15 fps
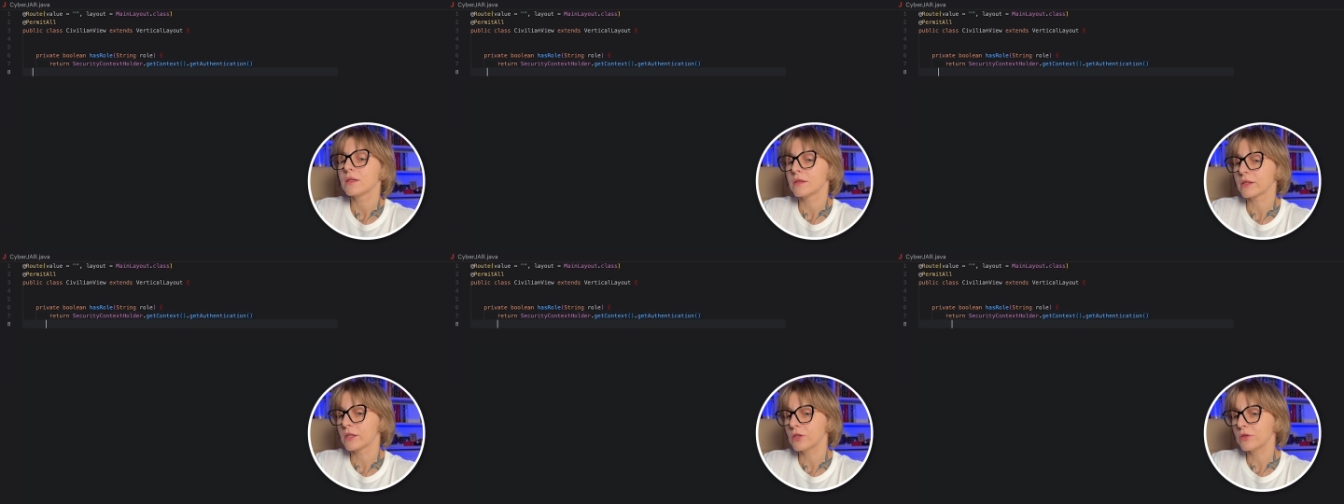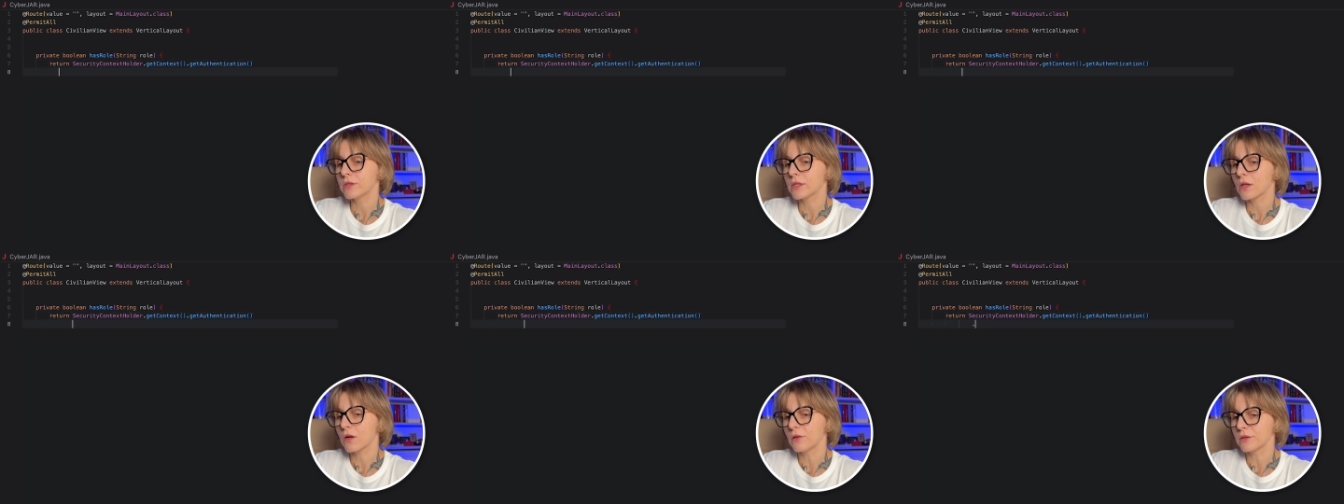
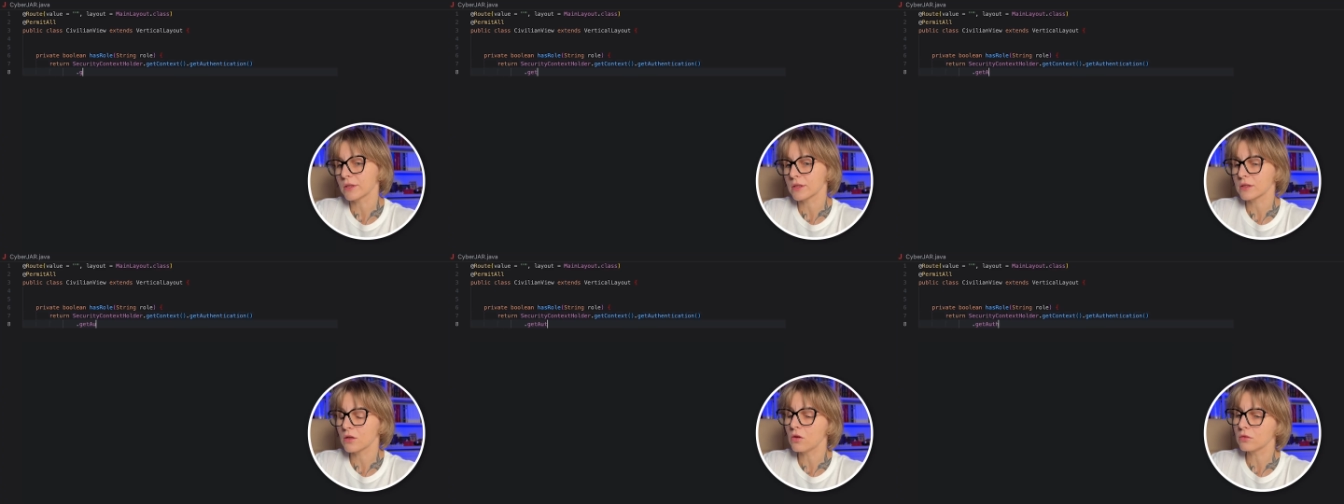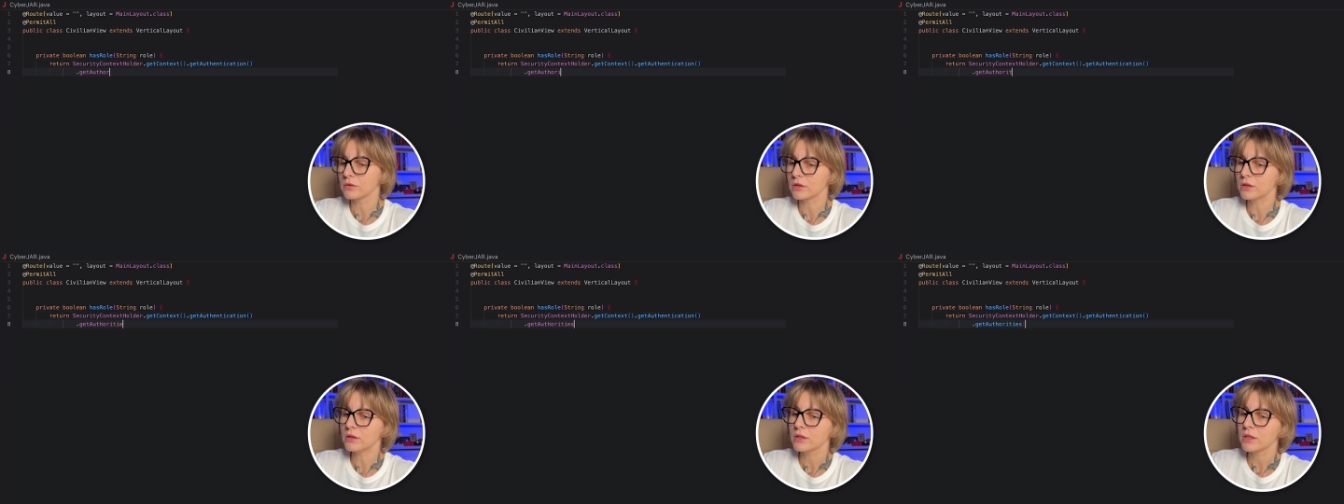security context
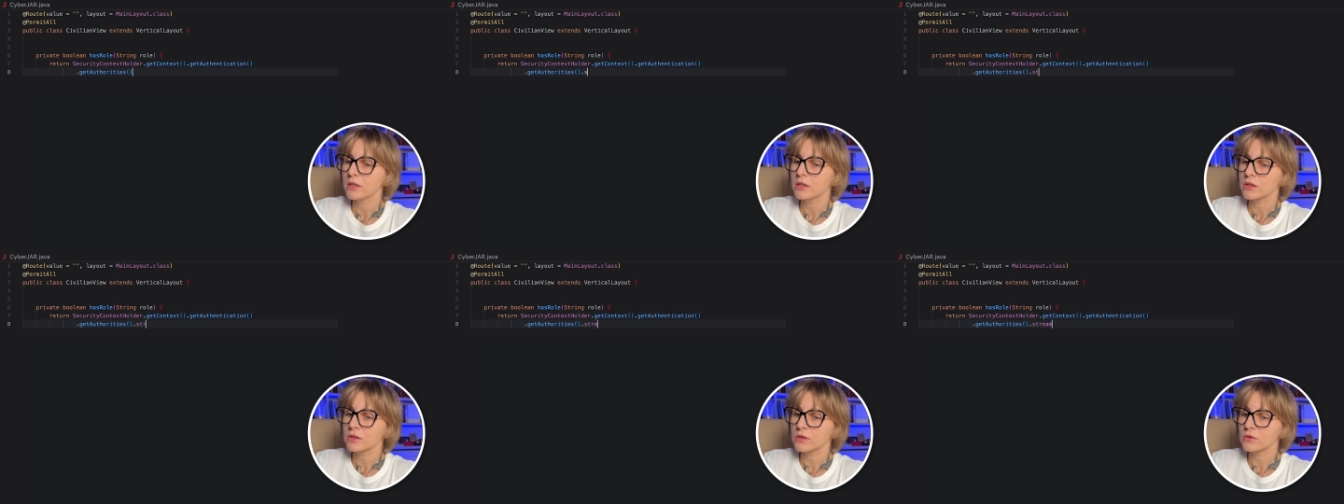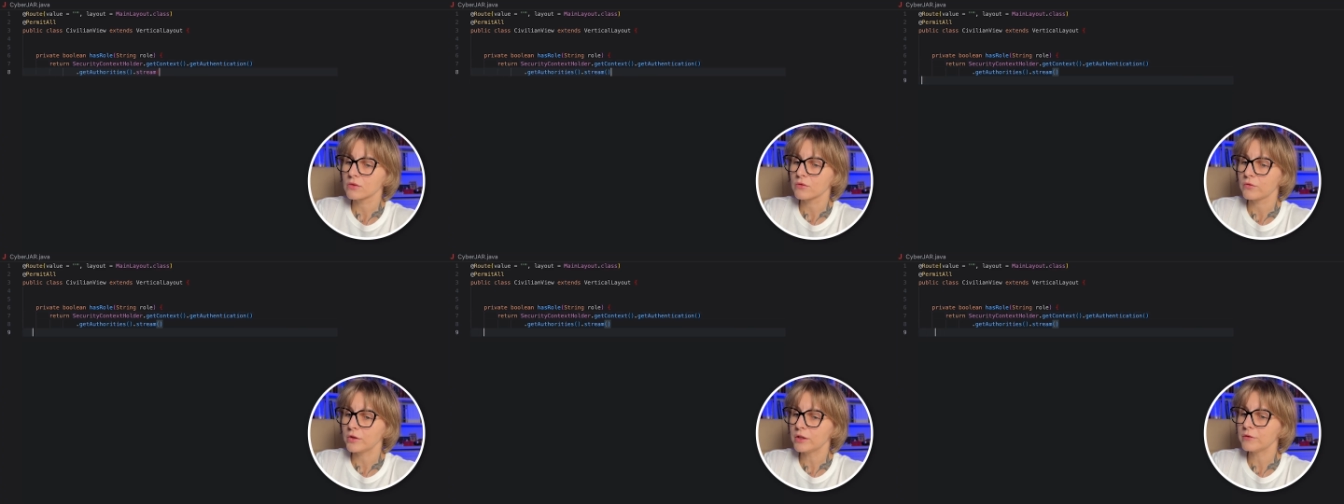holder
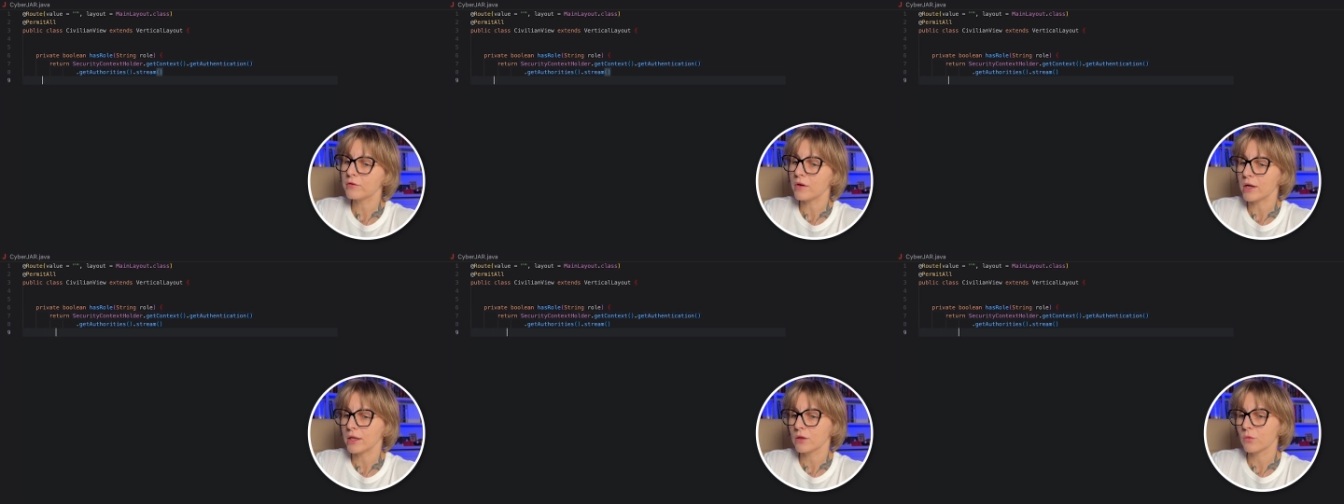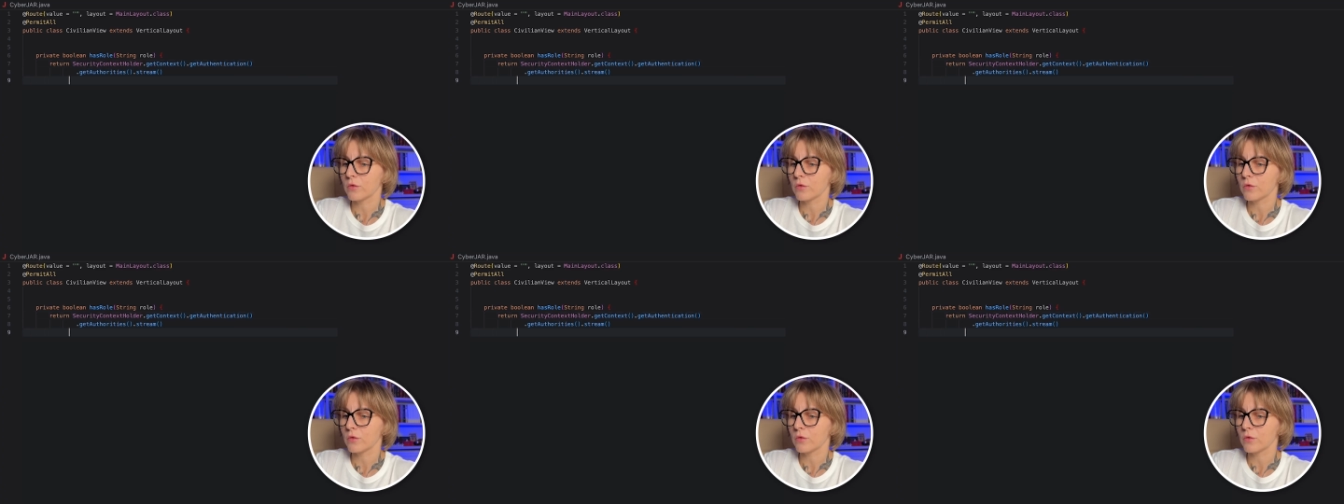to verify